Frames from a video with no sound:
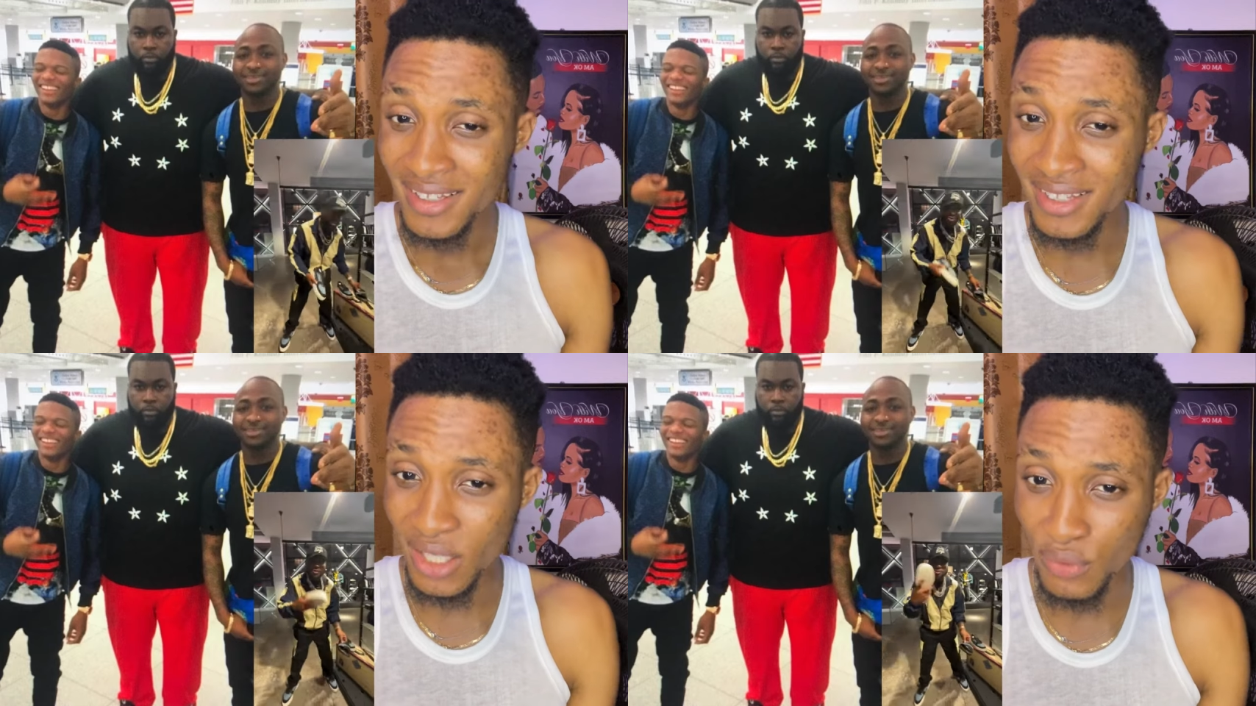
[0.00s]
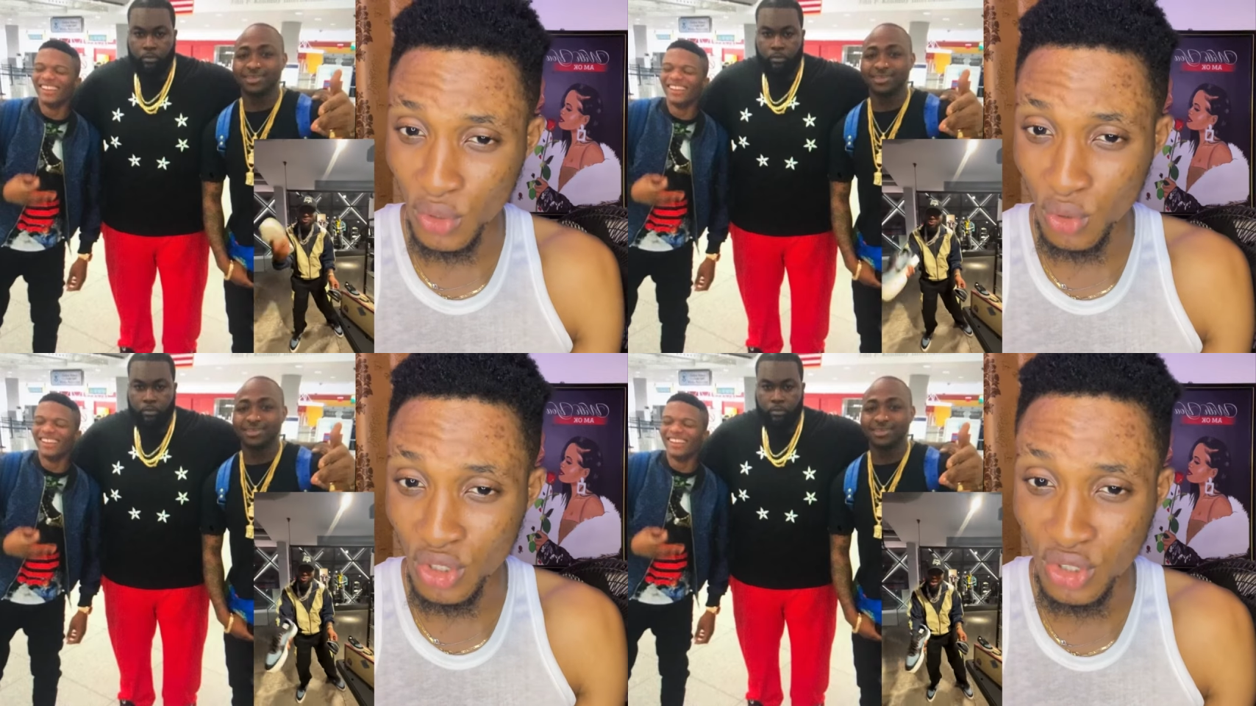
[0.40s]

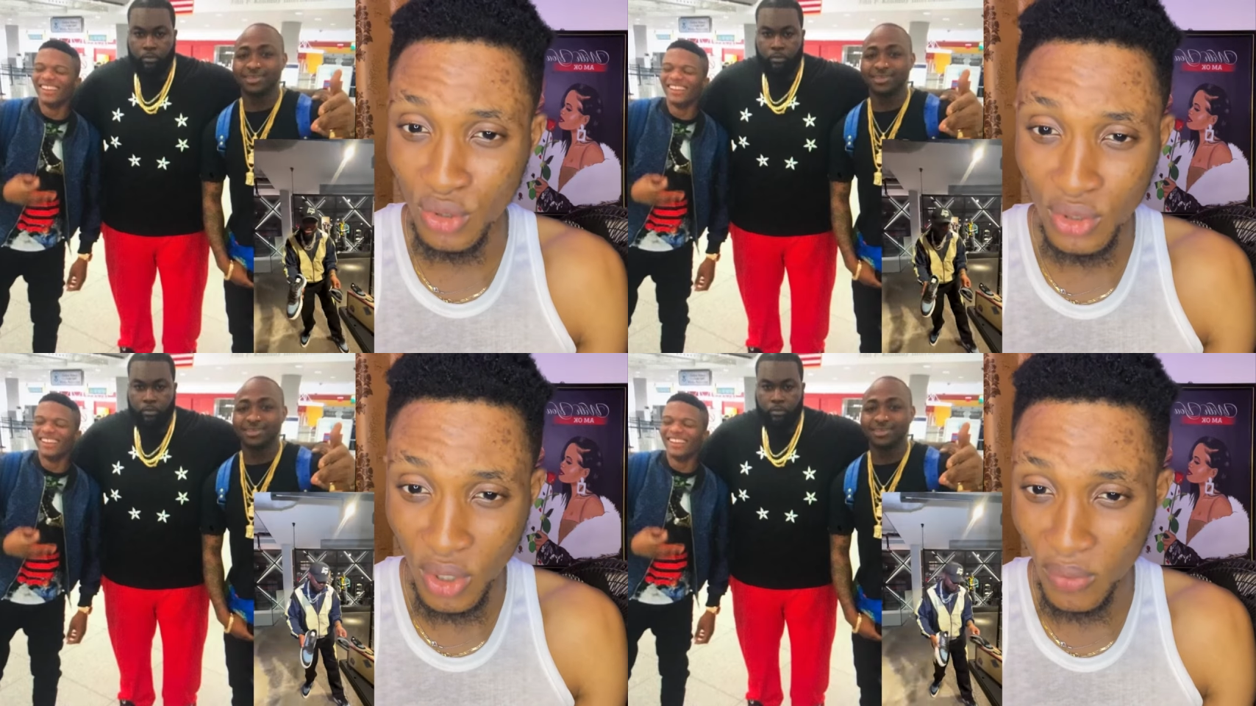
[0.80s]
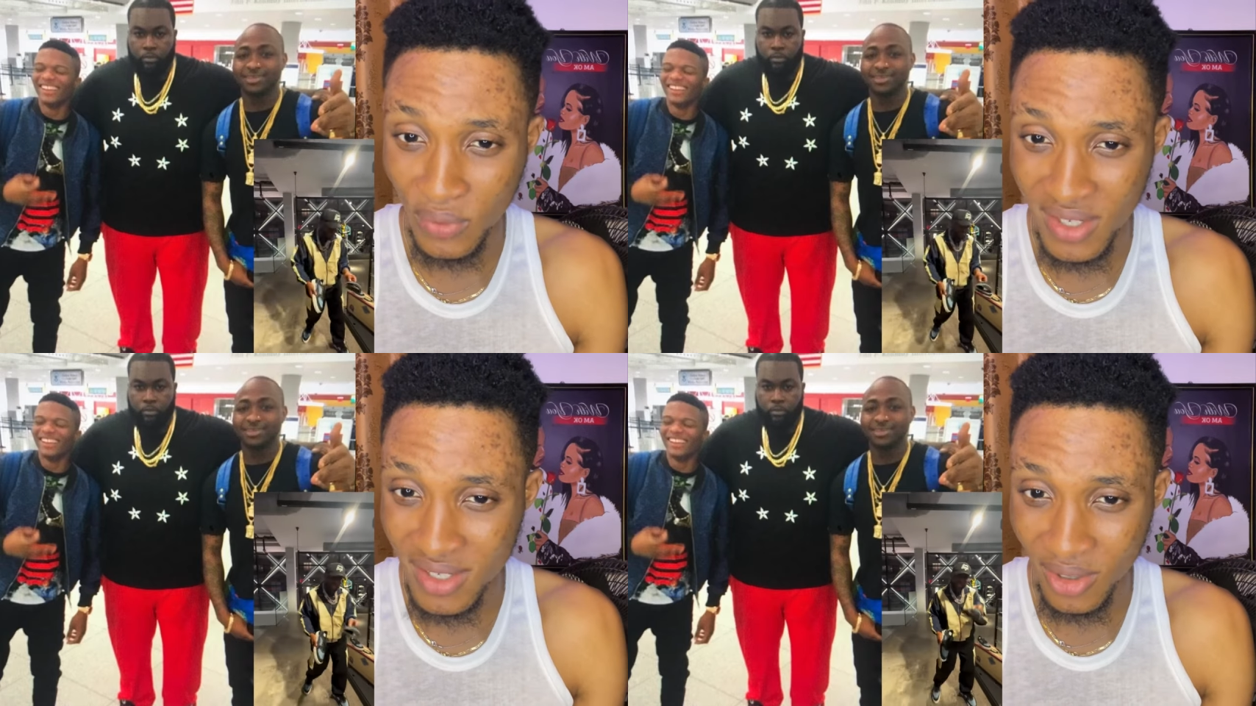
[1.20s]
Speaker 1: Davido showed off
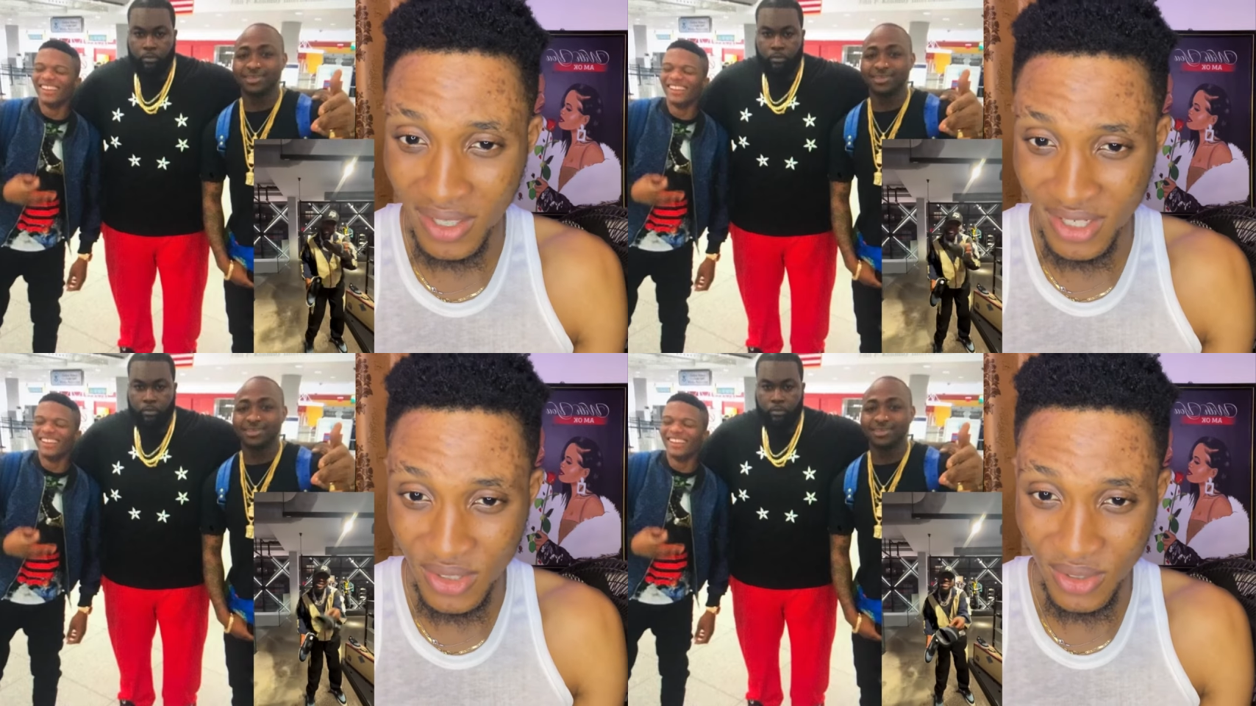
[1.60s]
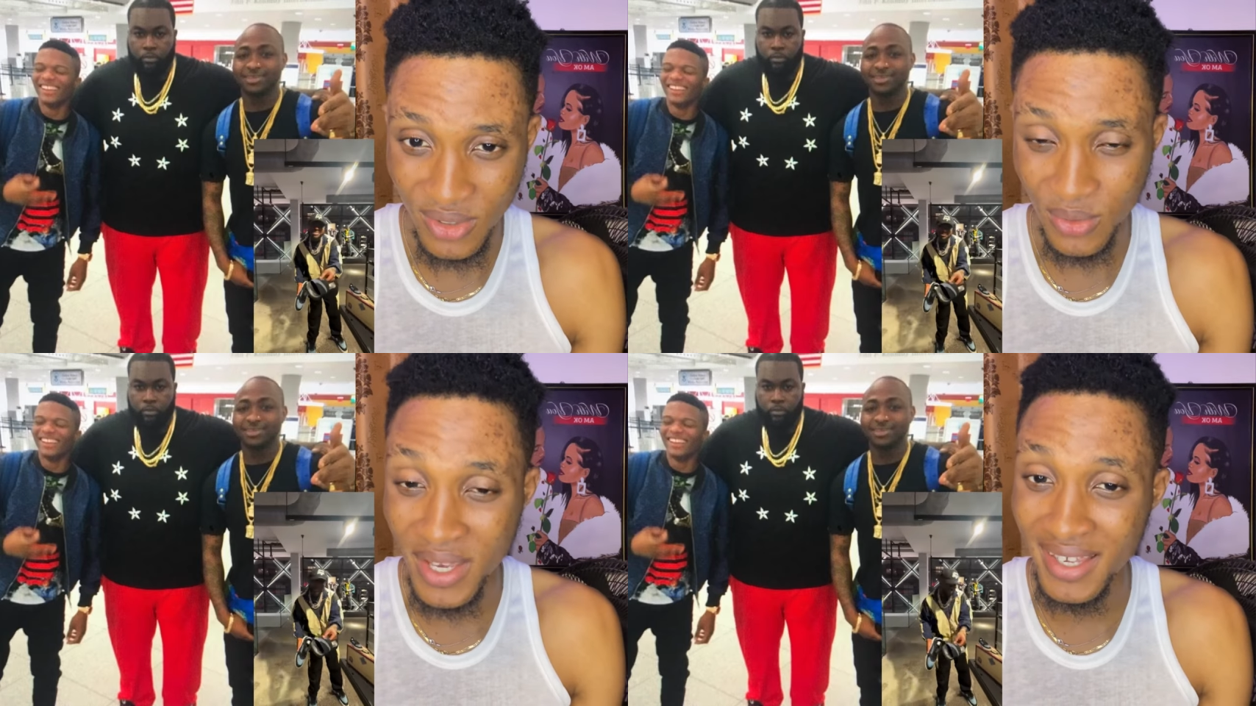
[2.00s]
these collections when